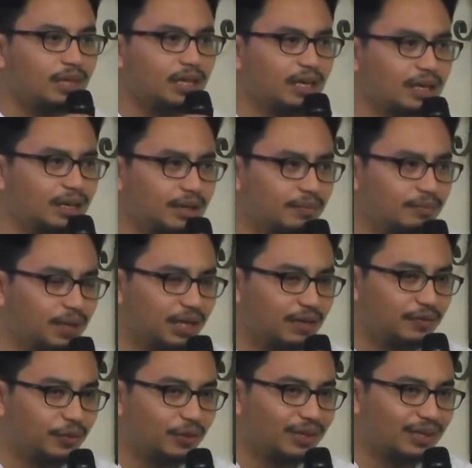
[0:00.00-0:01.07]

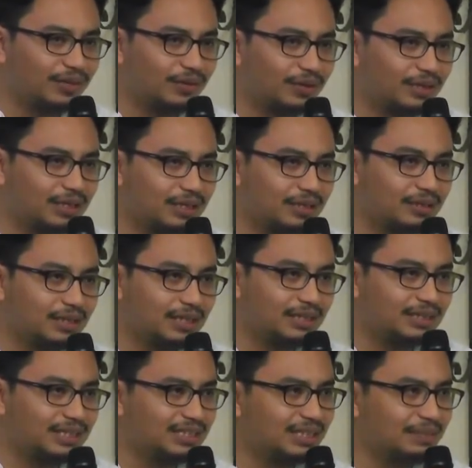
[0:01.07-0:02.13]
It focused on
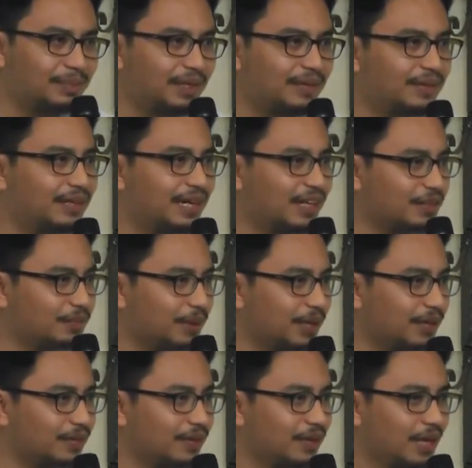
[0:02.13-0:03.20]
just the basic
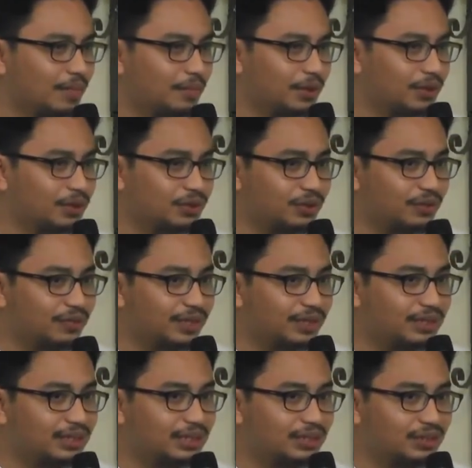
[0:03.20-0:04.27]
aspects, because
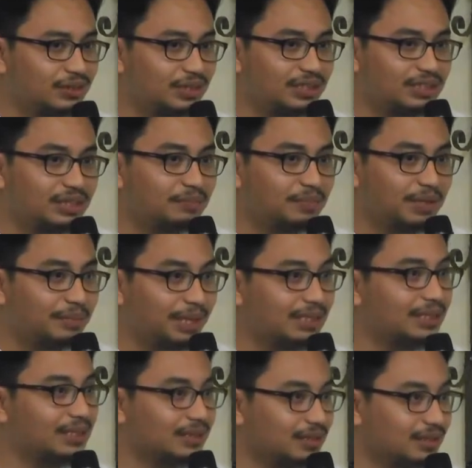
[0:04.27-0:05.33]
conversion is not a simple
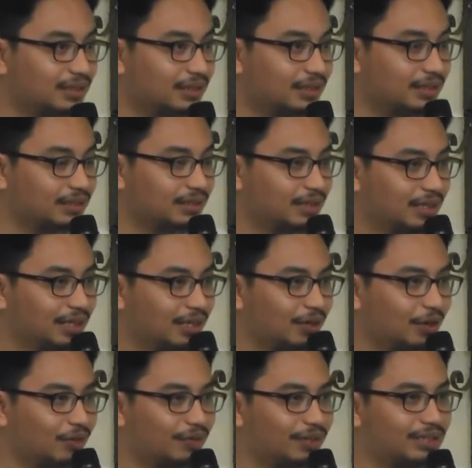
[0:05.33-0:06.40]
matter. Yes,
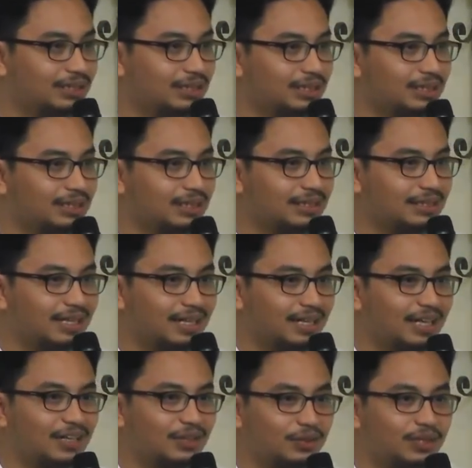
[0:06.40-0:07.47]
conversion is
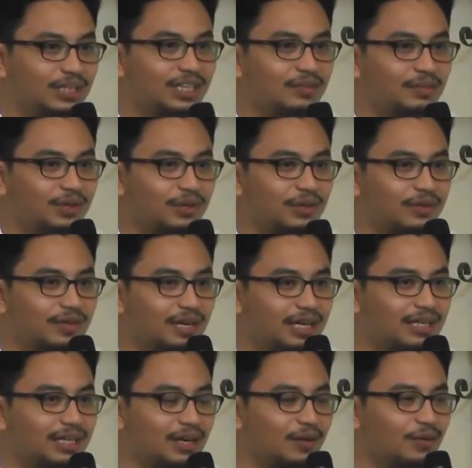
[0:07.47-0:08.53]
unlike today, because
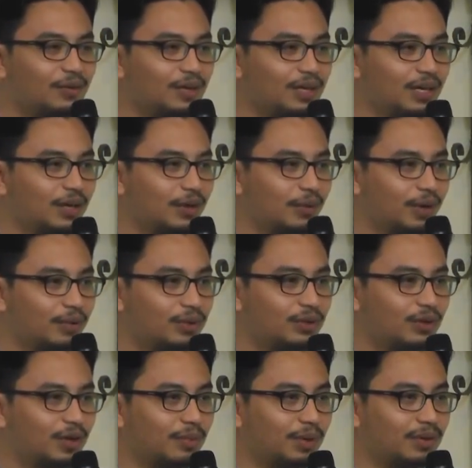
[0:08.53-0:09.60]
right now when we
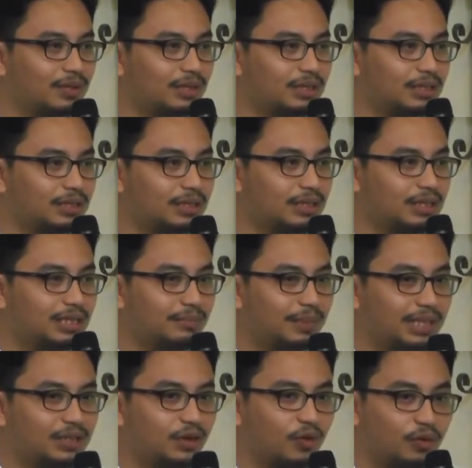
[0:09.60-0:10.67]
talk about the
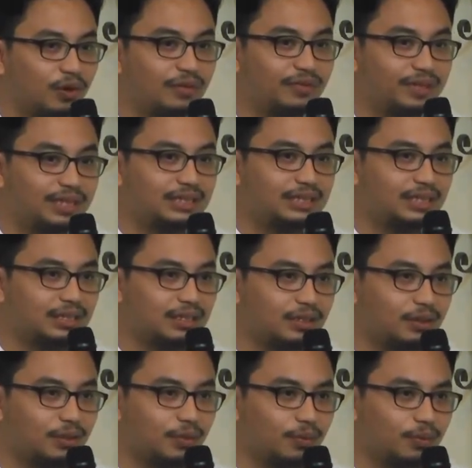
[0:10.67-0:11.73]
matter of
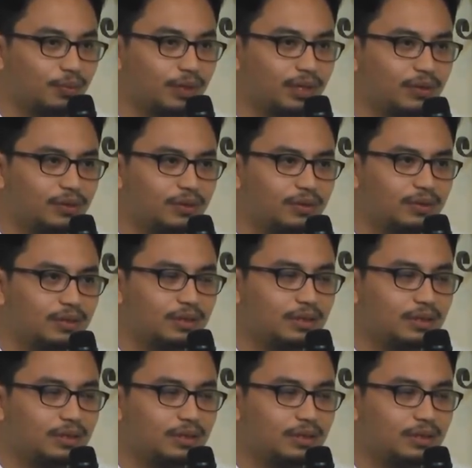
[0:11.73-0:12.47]
conversion, we don't